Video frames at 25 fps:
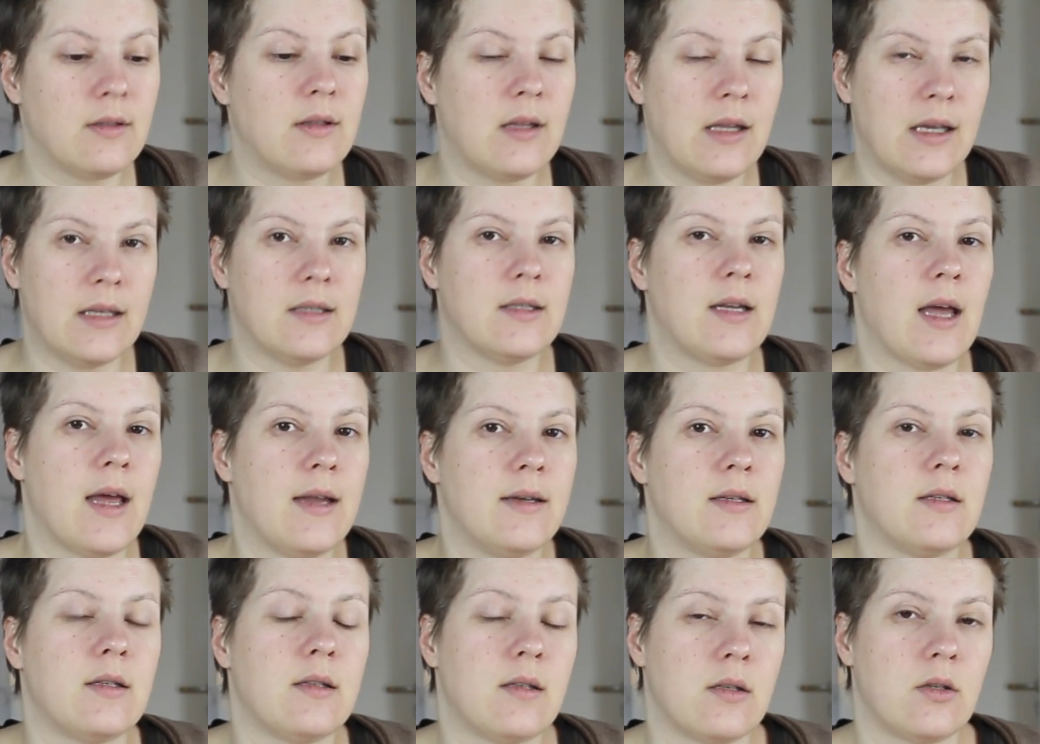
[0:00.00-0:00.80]
The
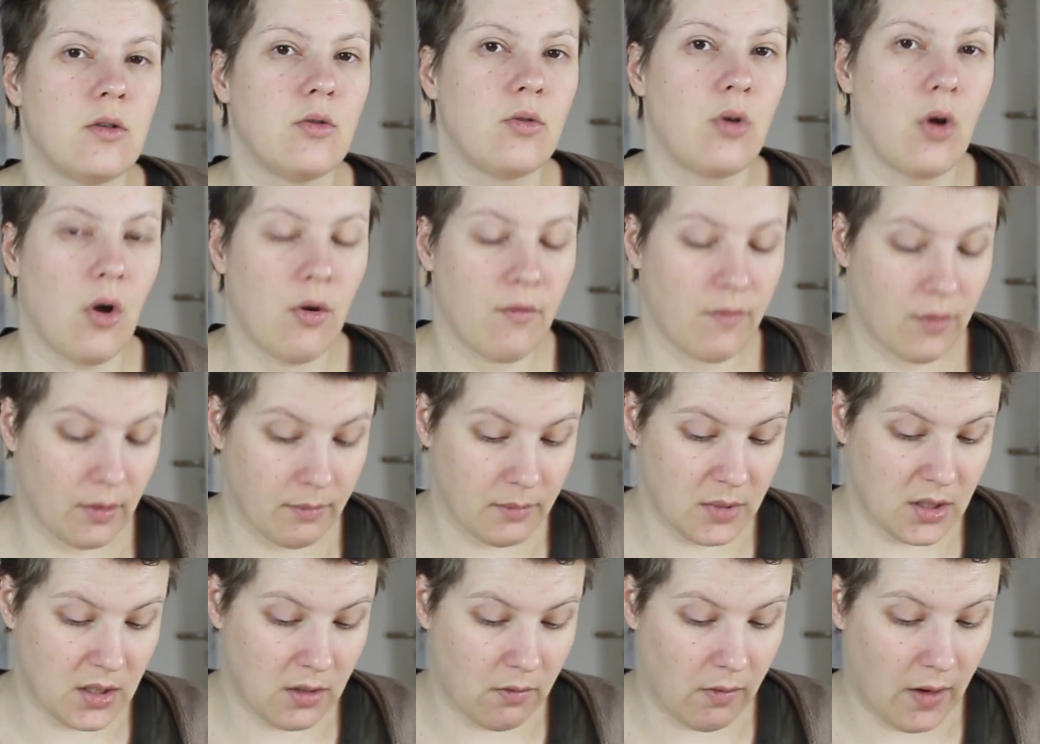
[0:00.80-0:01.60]
intent is to go
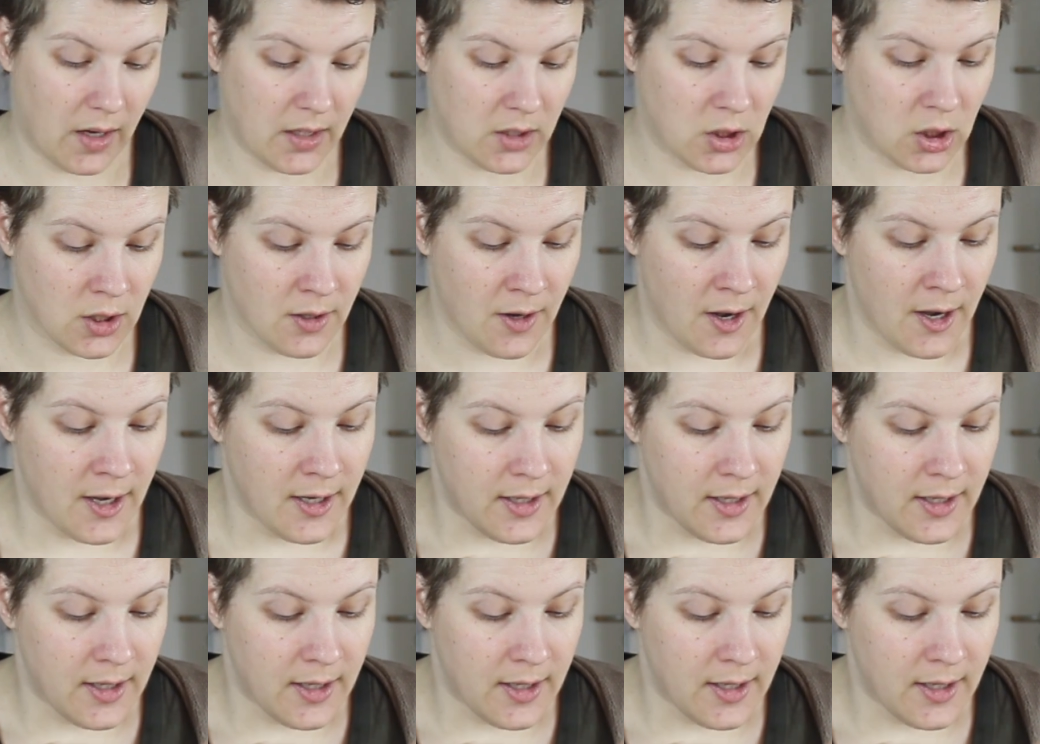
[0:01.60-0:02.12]
from scratch.